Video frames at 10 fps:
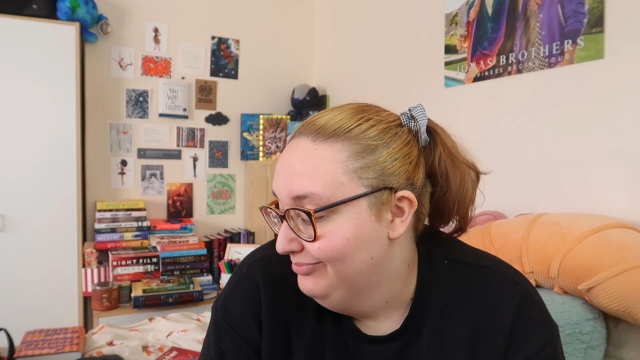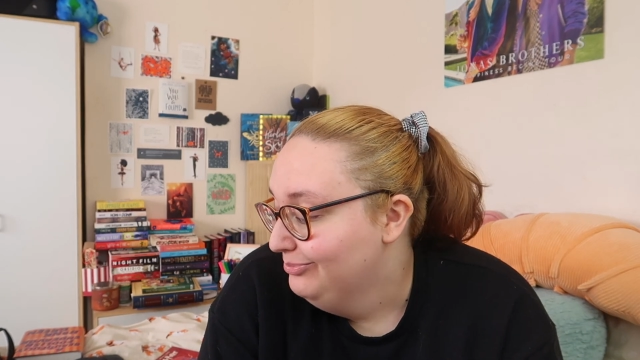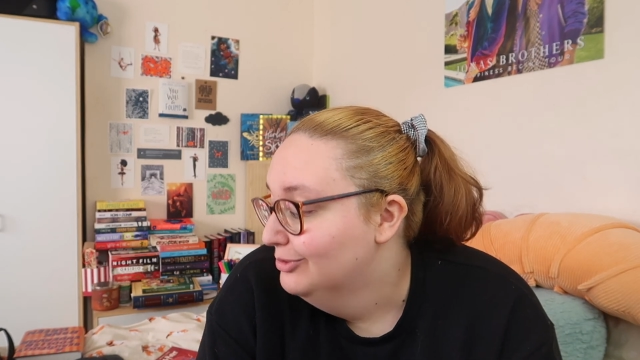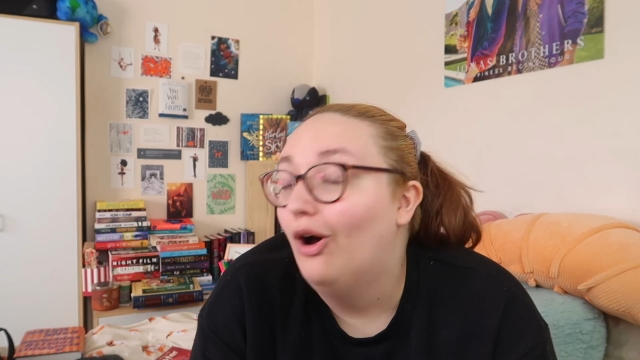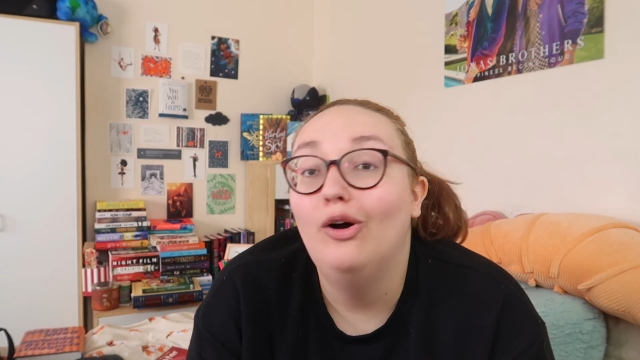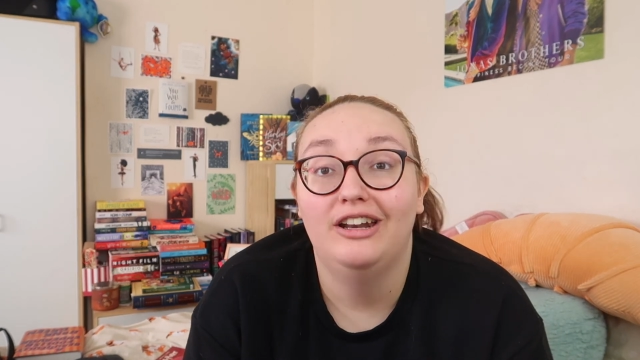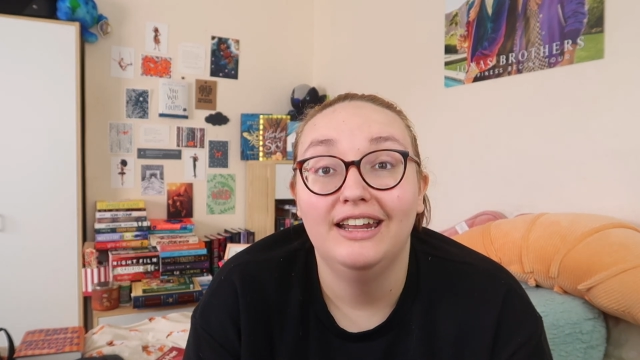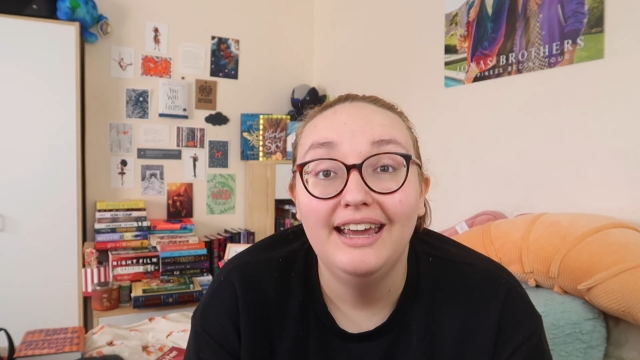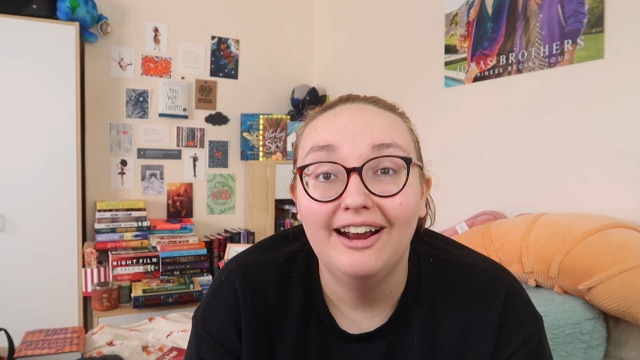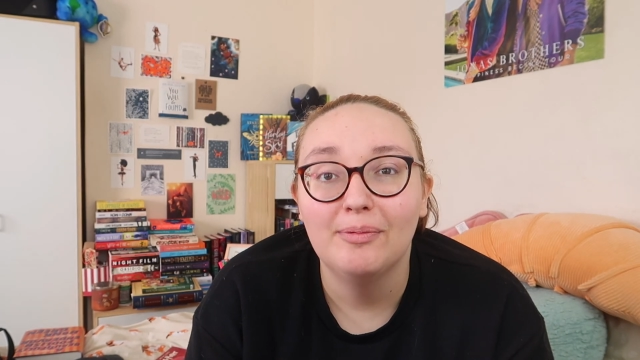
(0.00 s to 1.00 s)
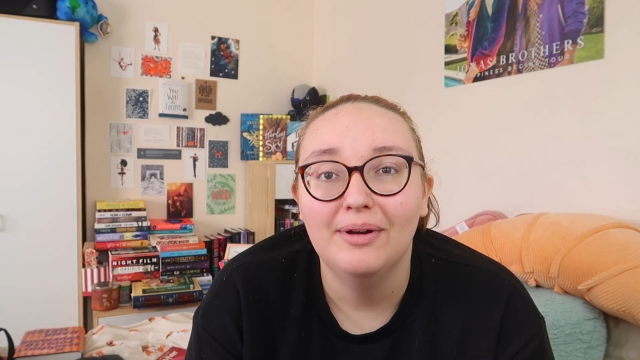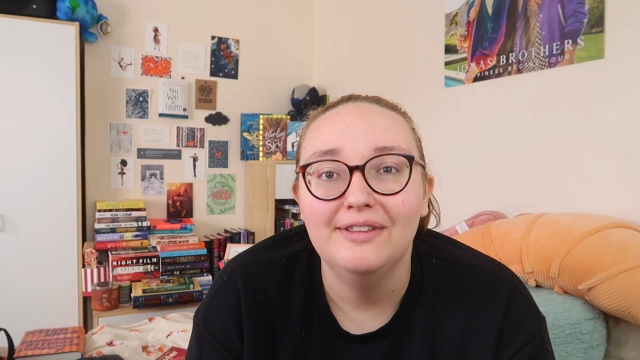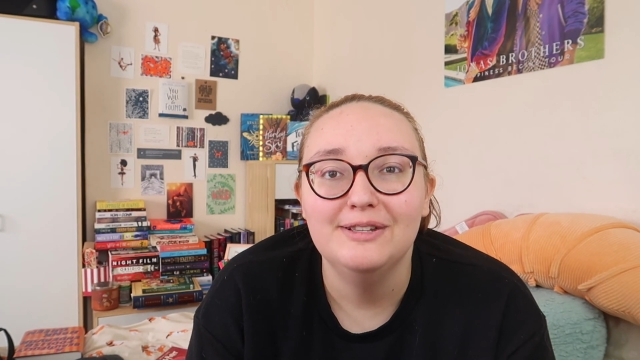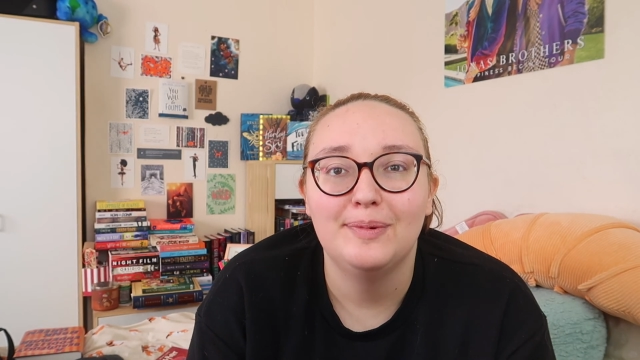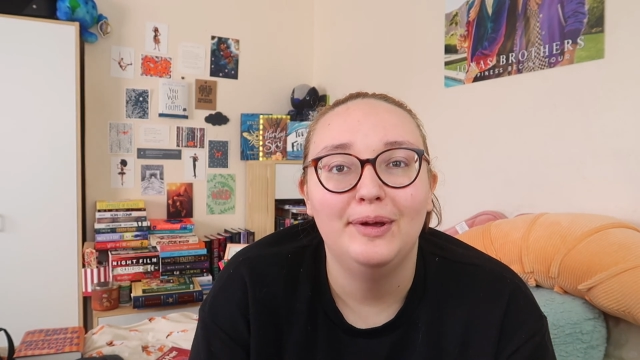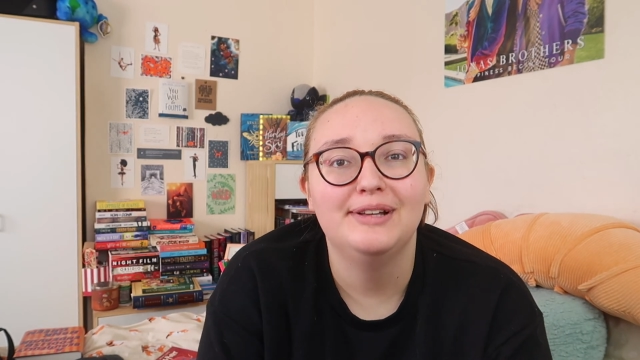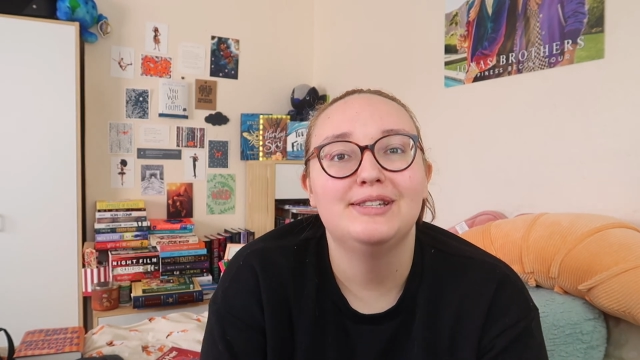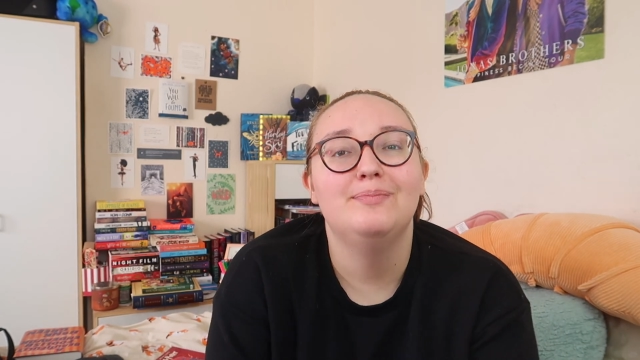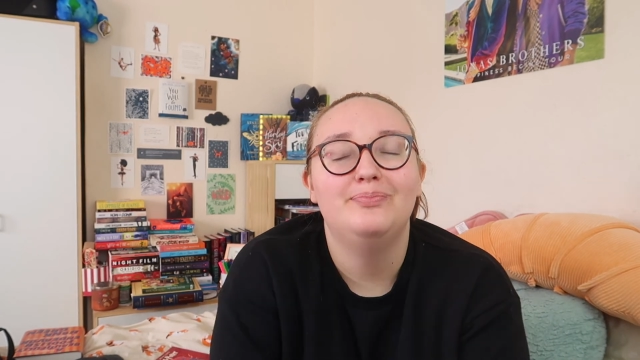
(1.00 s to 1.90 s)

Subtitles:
not gonna care about these books.